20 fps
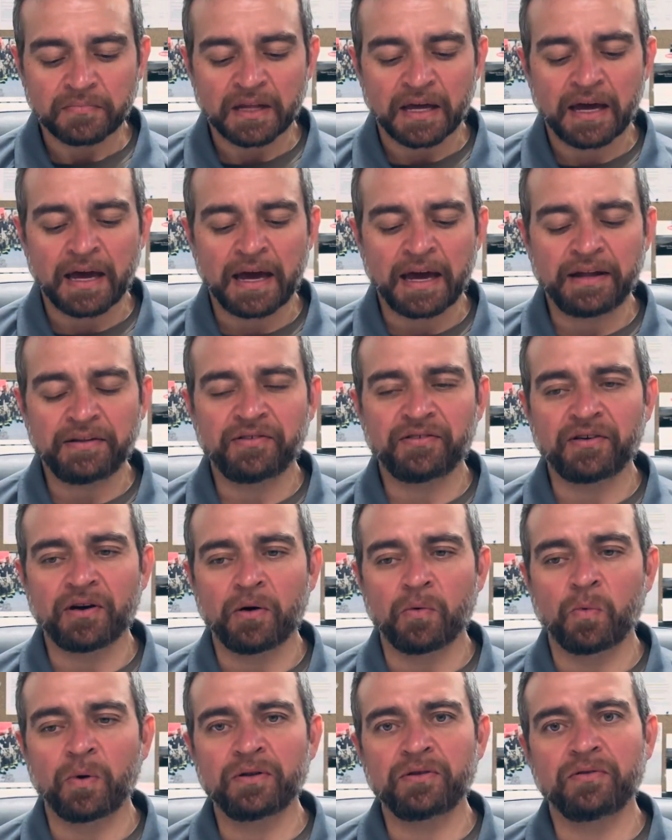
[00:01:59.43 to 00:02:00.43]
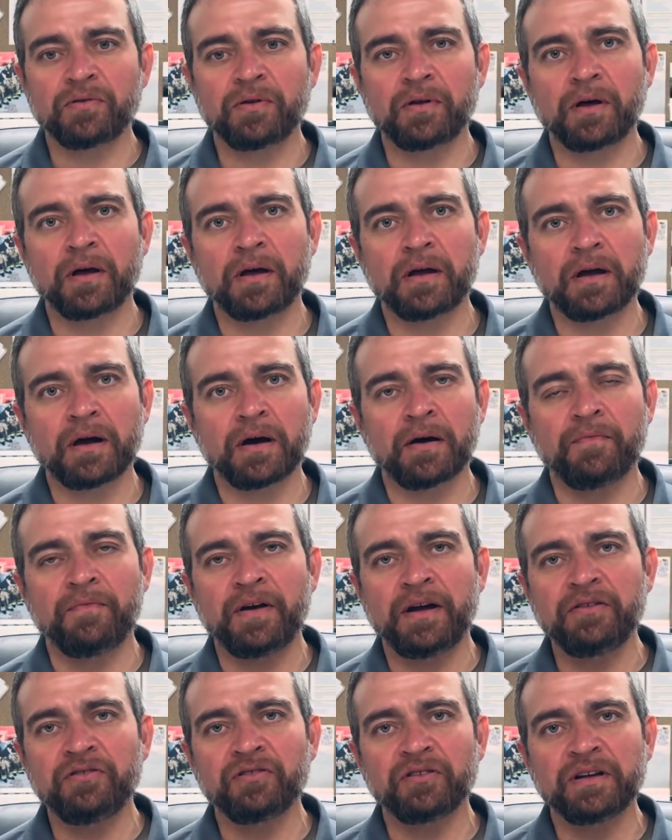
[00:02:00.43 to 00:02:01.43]
And so what
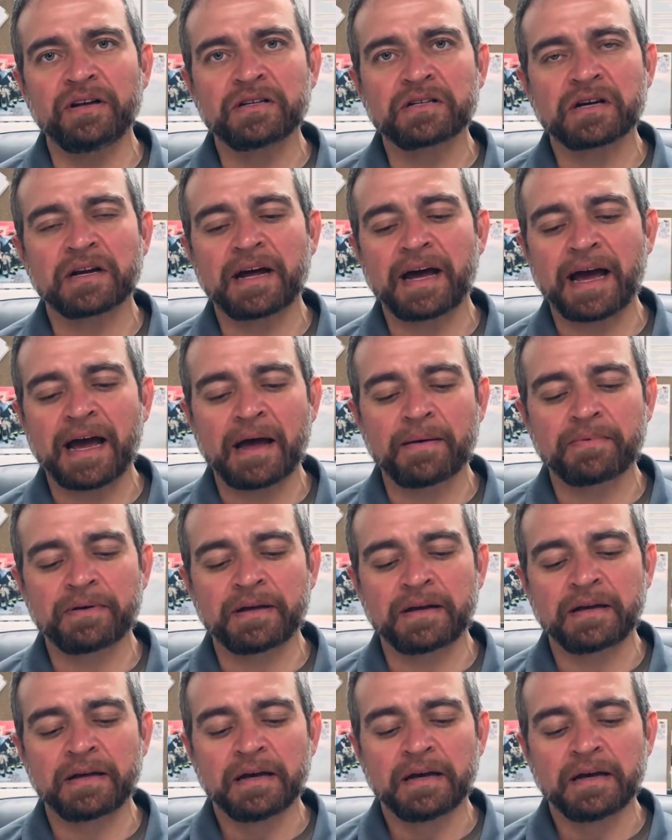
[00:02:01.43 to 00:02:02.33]
eventually is going to happen